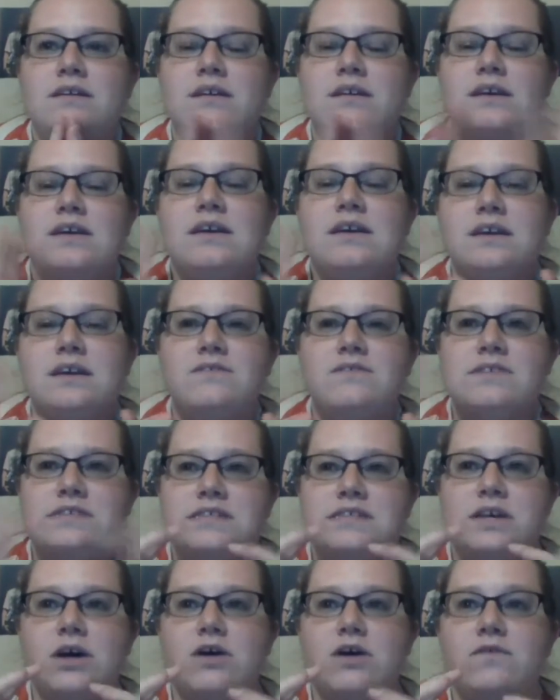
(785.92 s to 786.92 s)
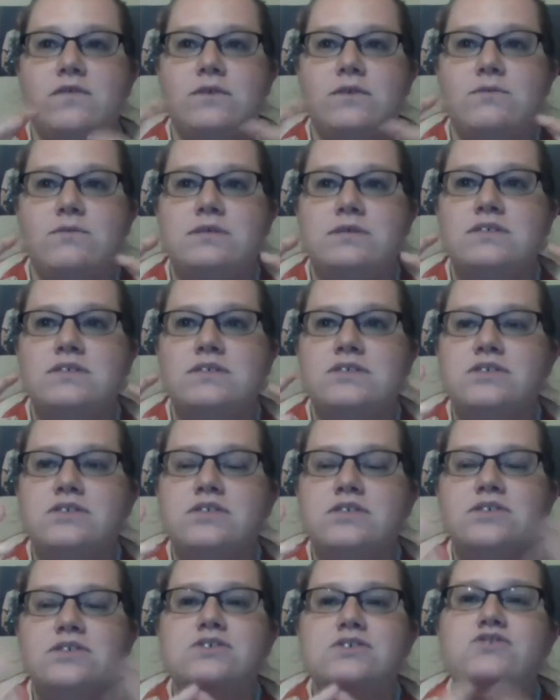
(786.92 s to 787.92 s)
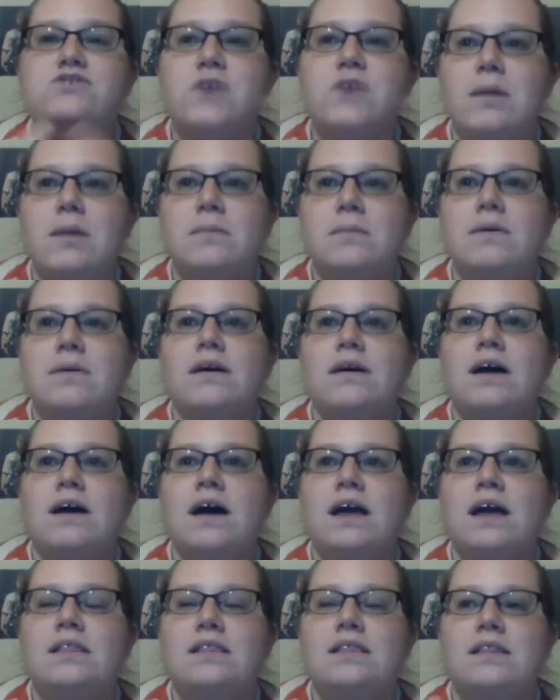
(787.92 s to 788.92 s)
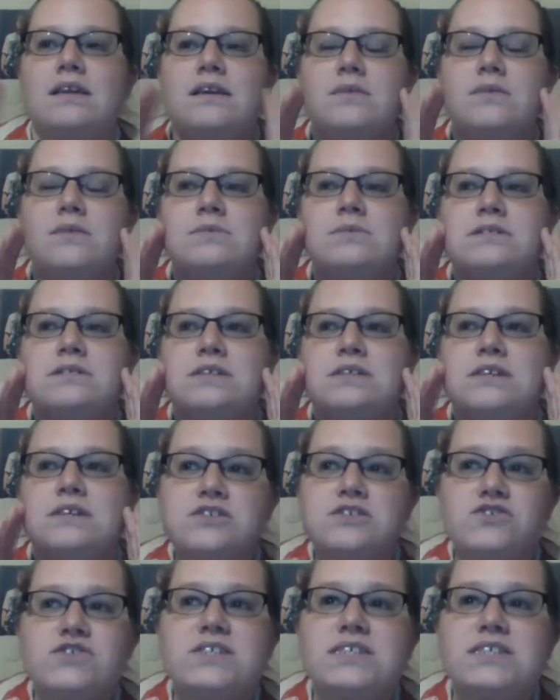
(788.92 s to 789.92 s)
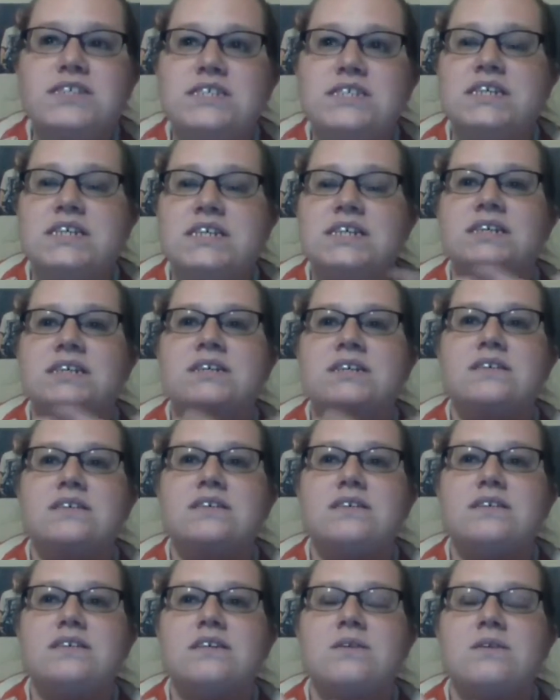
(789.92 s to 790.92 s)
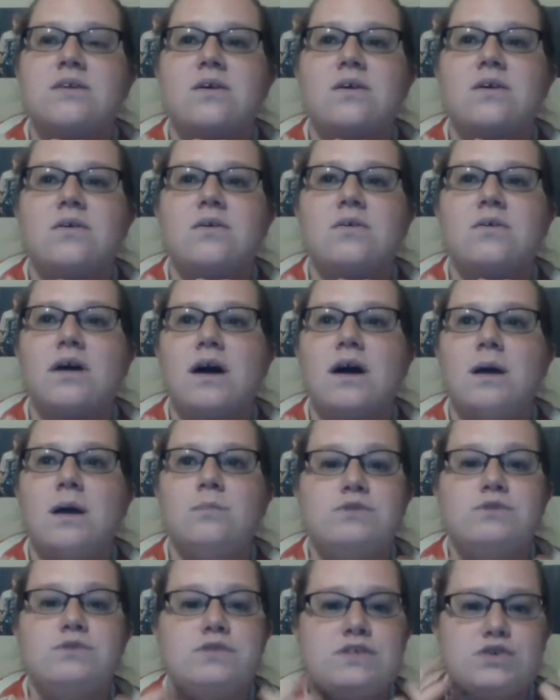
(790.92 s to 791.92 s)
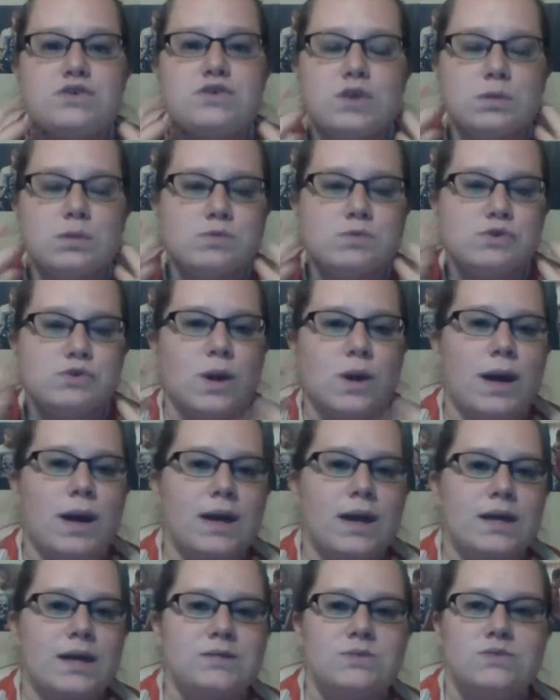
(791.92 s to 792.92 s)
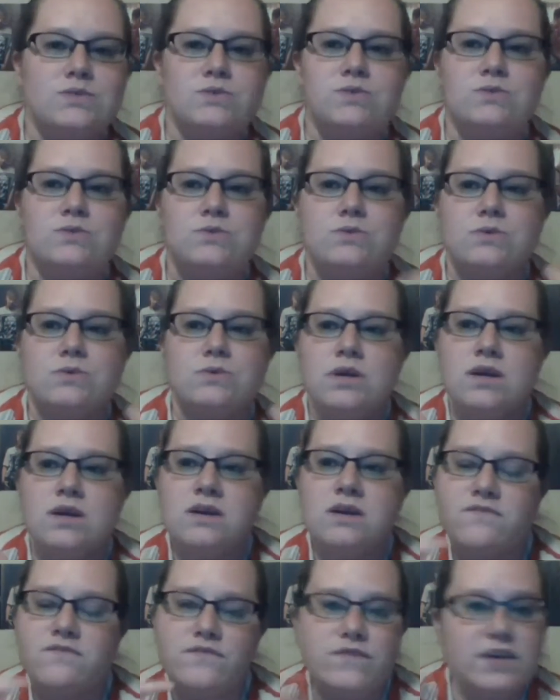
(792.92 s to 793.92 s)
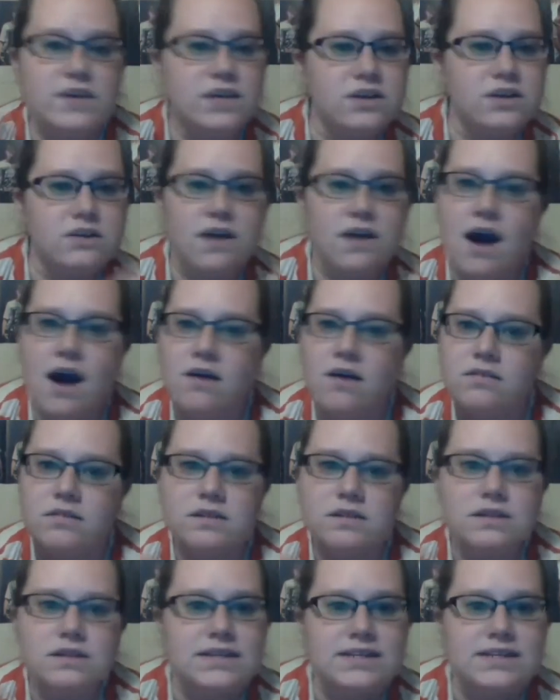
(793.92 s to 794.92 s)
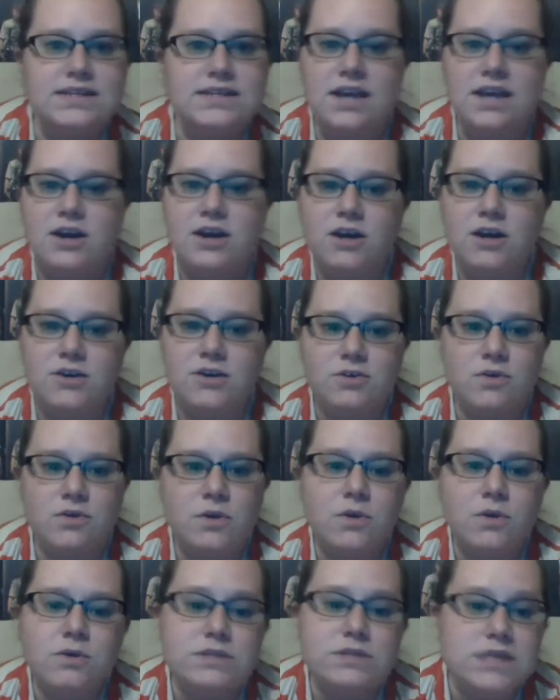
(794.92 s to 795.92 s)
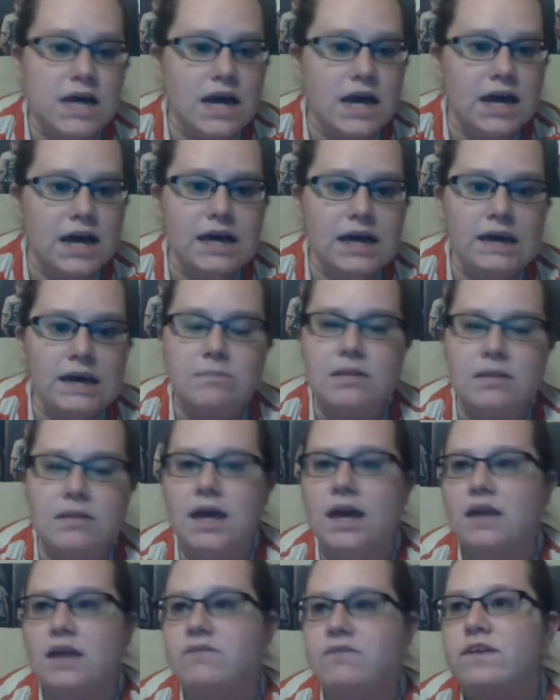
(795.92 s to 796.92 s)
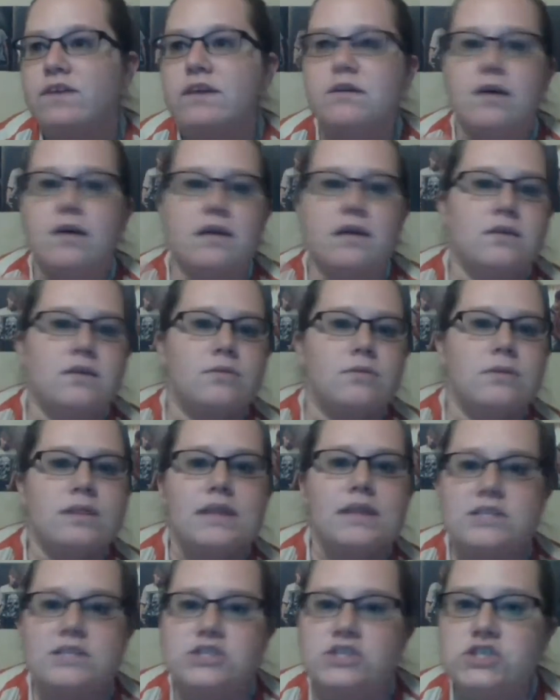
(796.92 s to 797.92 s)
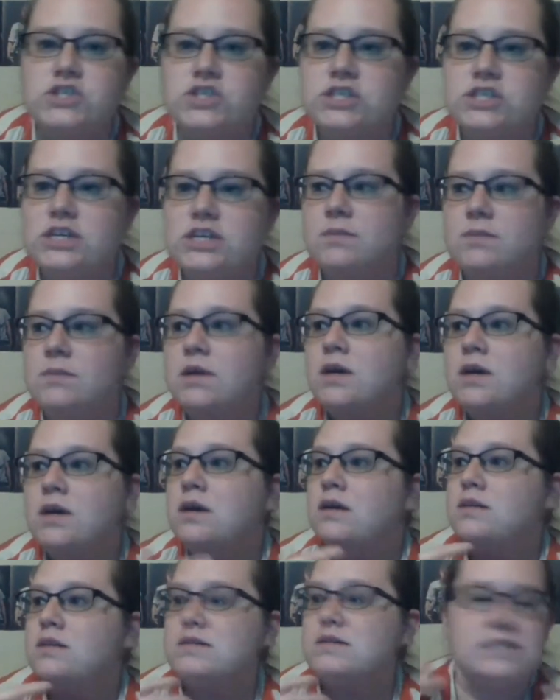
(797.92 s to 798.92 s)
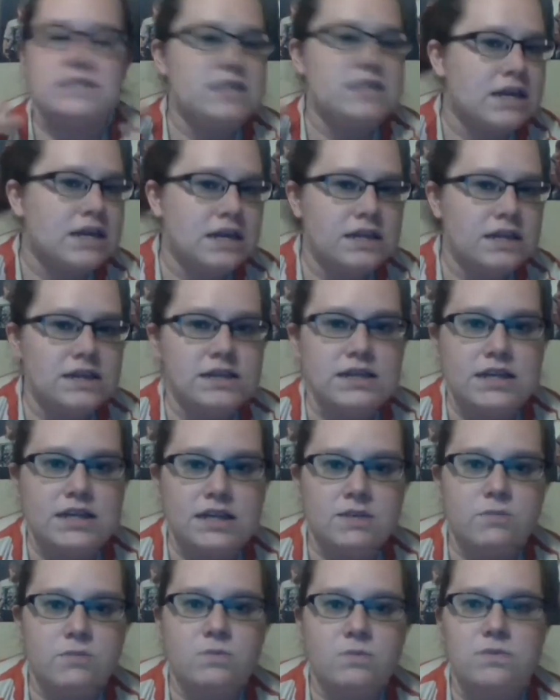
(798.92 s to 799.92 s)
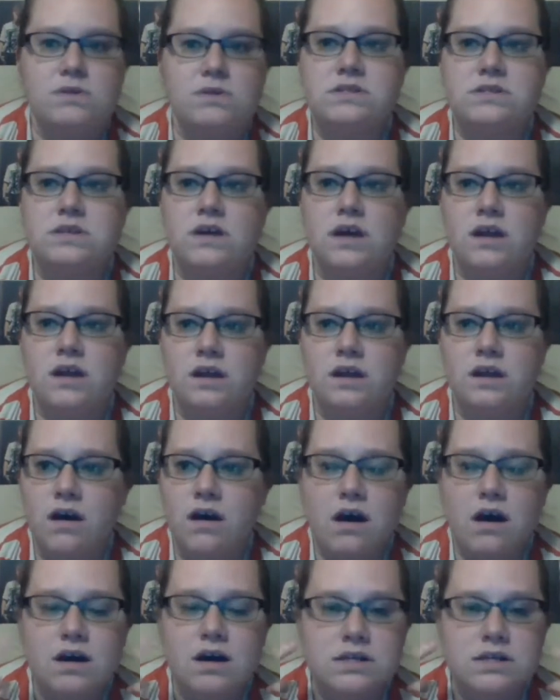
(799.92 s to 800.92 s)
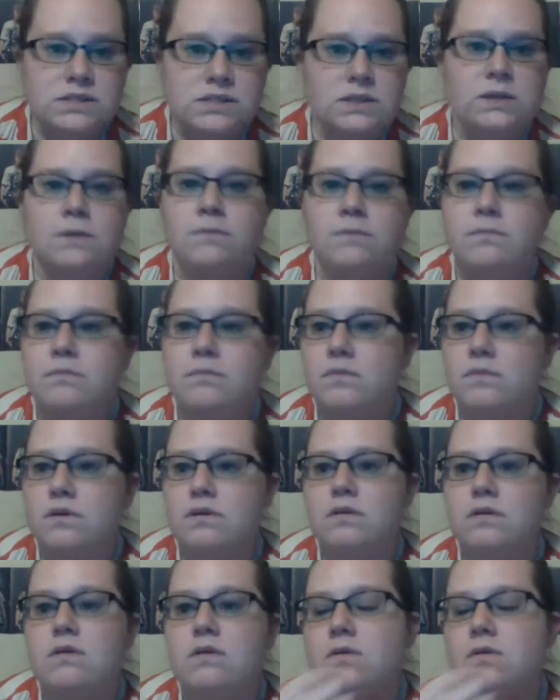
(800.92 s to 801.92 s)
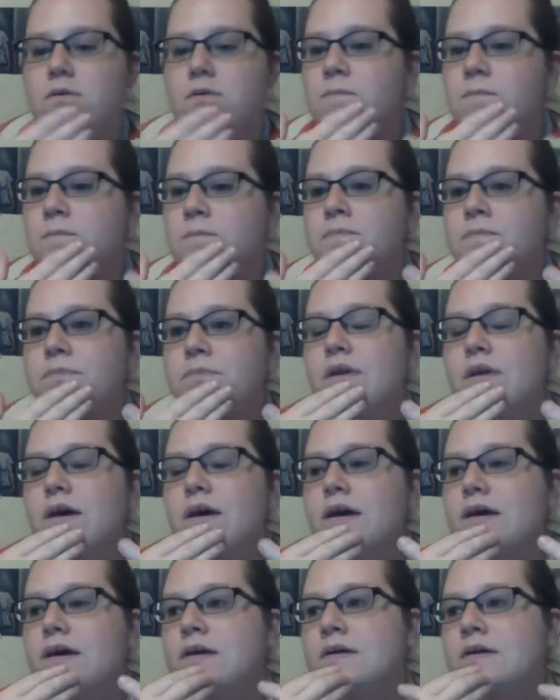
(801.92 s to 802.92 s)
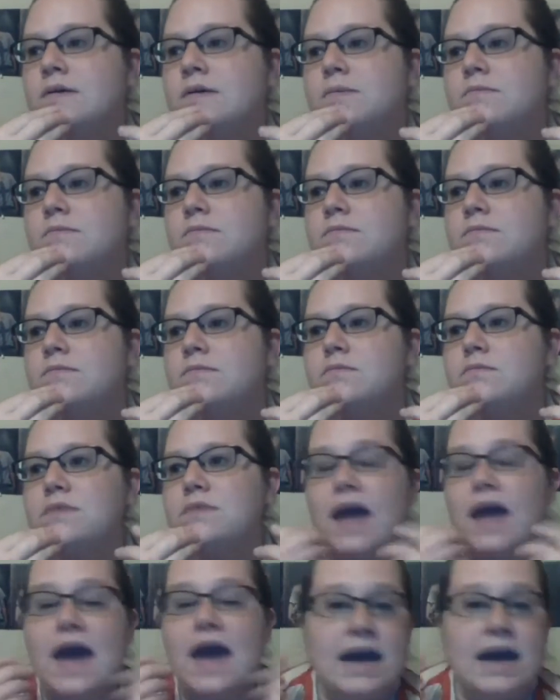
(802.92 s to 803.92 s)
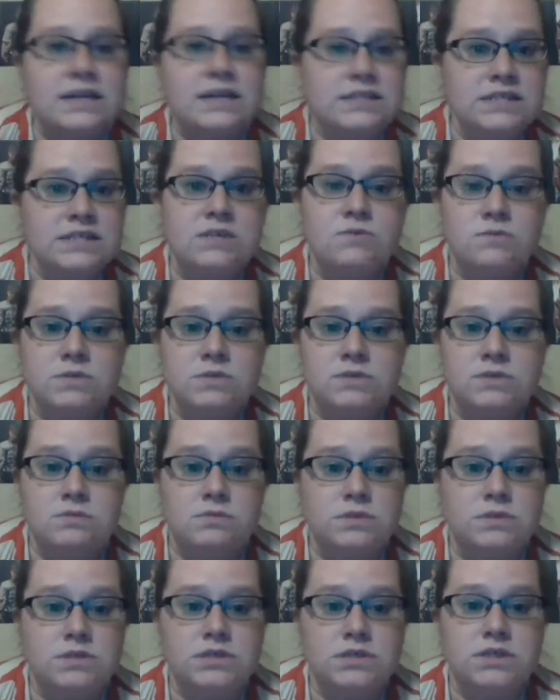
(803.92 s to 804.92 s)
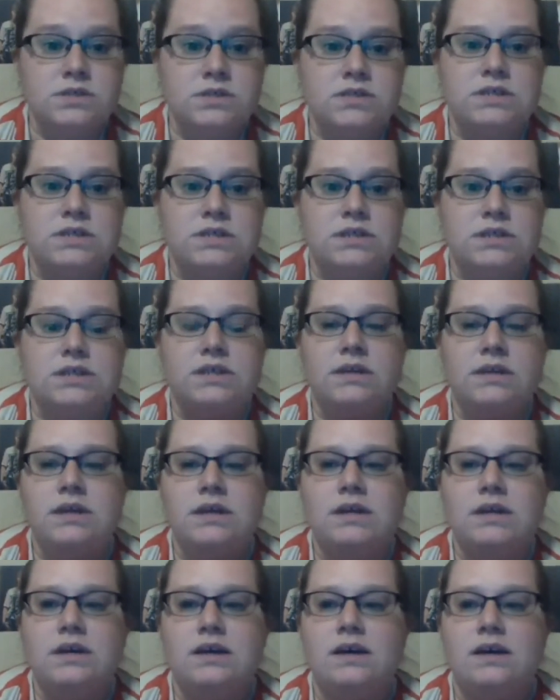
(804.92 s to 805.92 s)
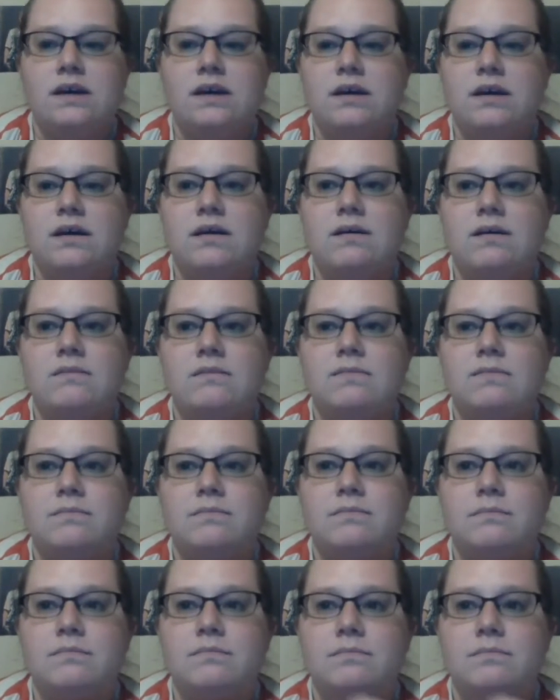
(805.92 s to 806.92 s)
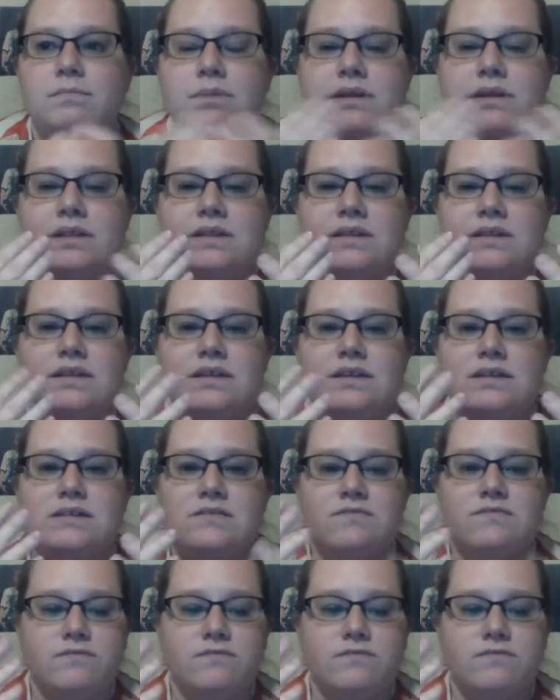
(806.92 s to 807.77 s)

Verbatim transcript: in and of itself. It was a good drama. I it was interesting. You know, I'm I'm trying to figure out the lead character the whole time, like figure out their relationship. The second lead was an awesome. You know, um, the acting was really good. Uh, but these